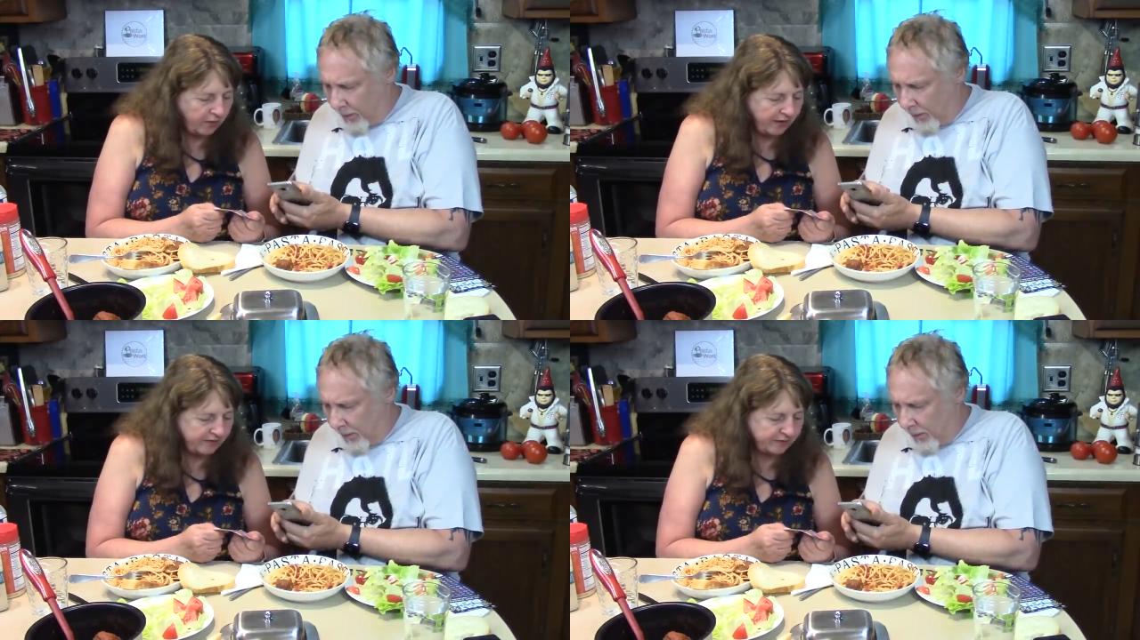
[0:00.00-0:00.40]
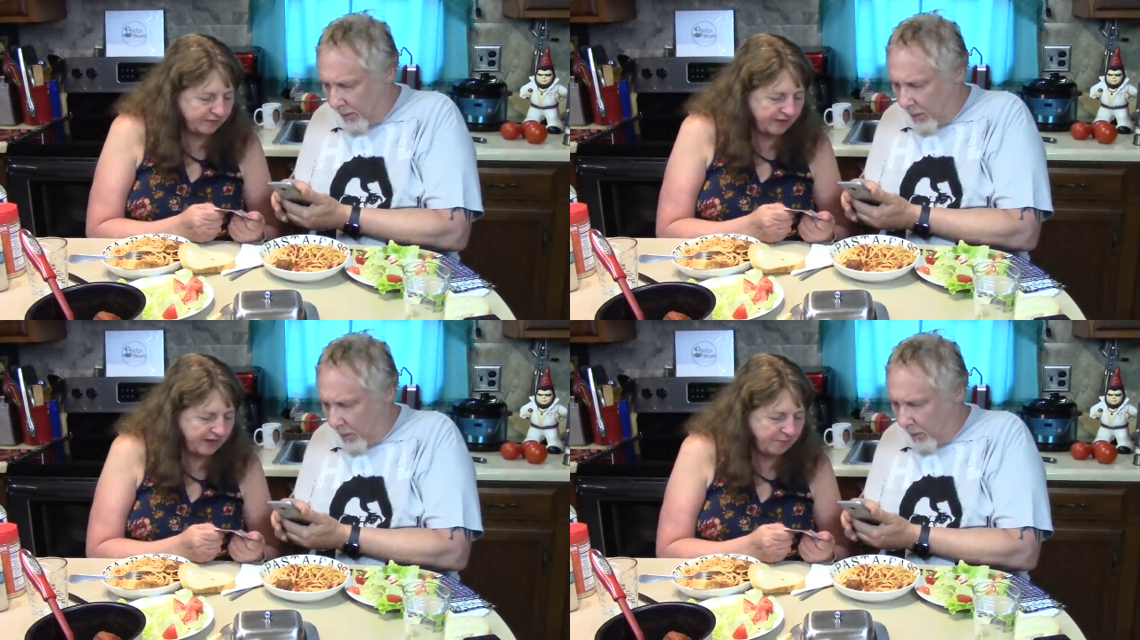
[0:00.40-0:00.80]
Speaker 1: Has a
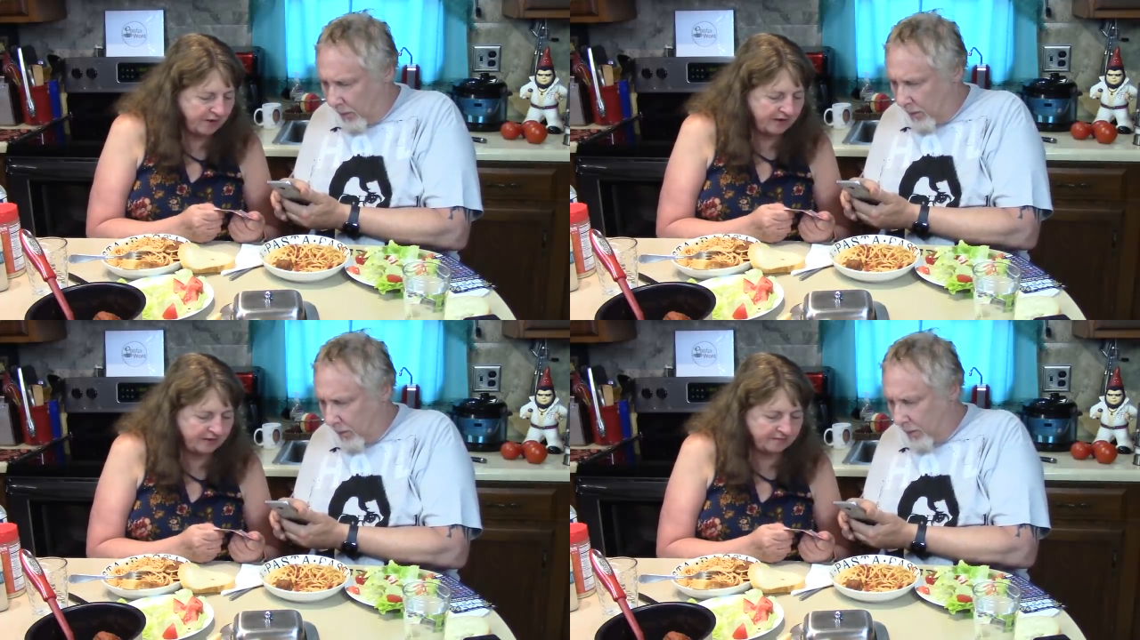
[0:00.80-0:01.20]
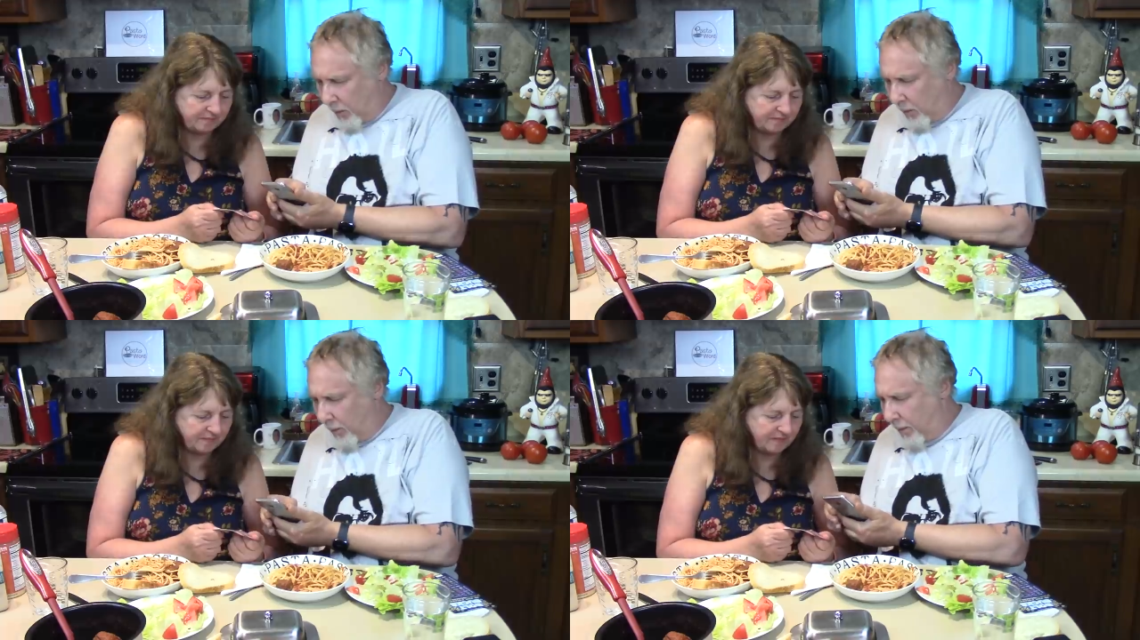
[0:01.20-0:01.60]
flame on it.
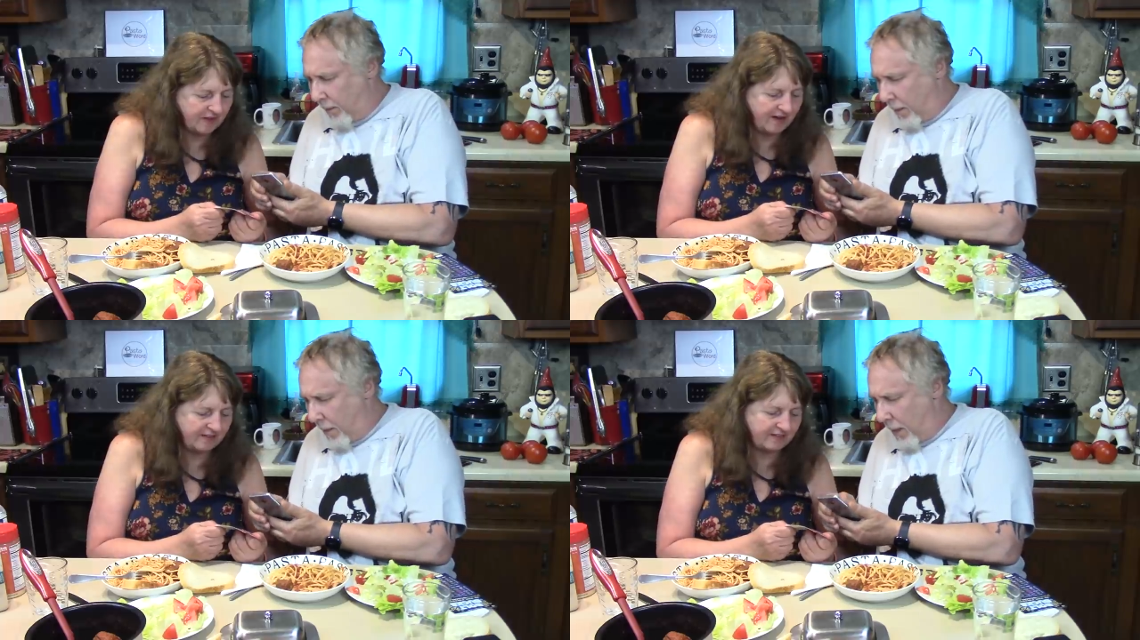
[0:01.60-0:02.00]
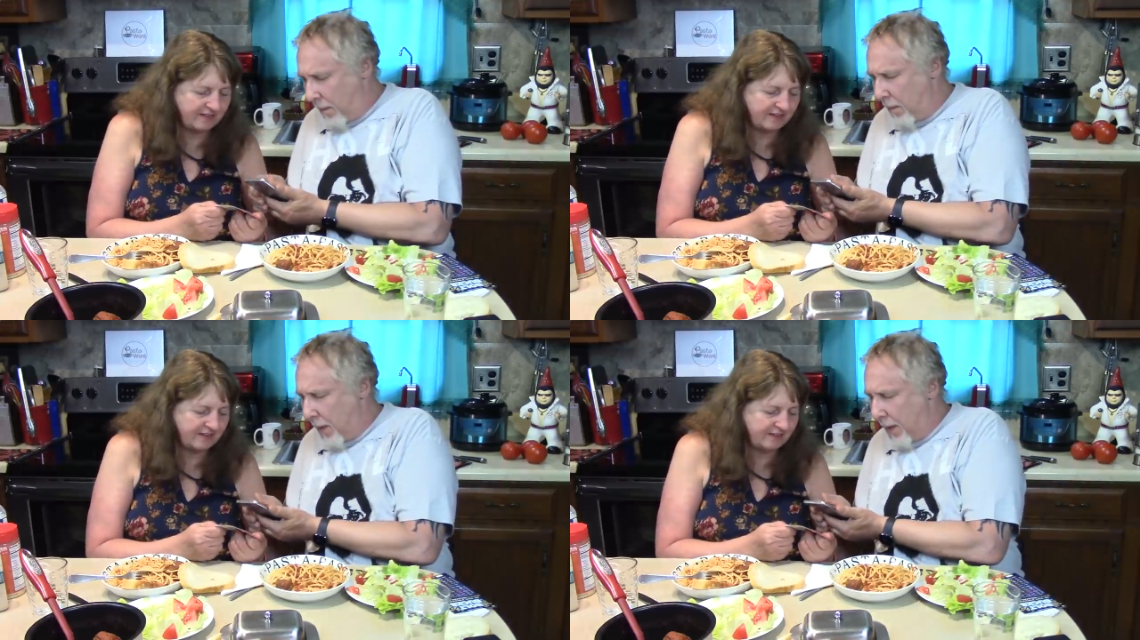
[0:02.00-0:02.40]
Hot
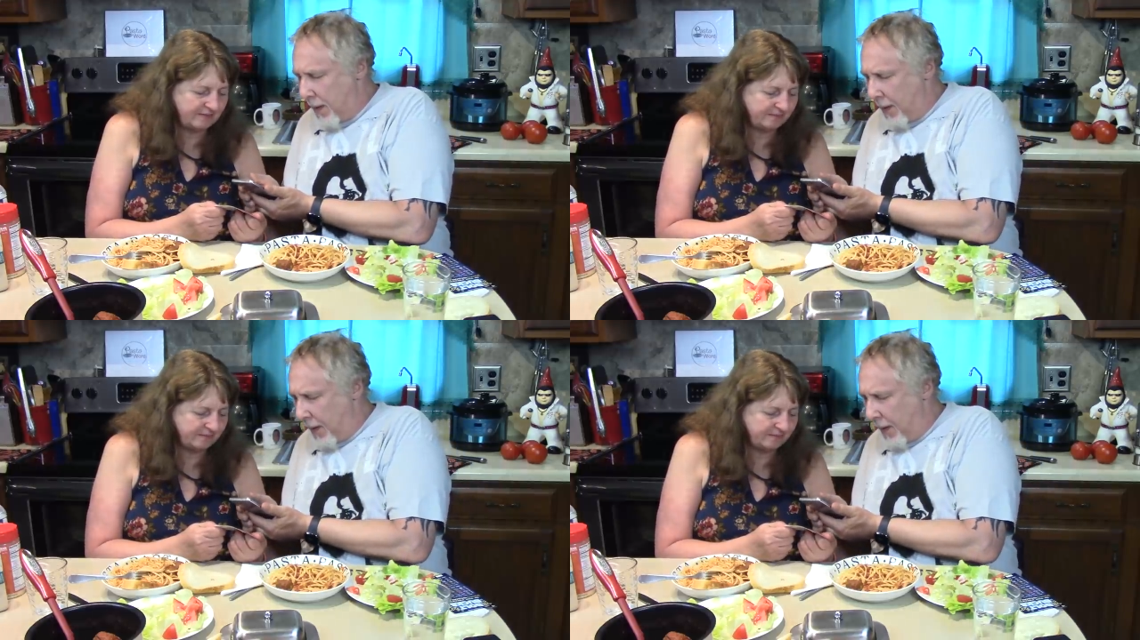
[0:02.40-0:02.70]
ticket.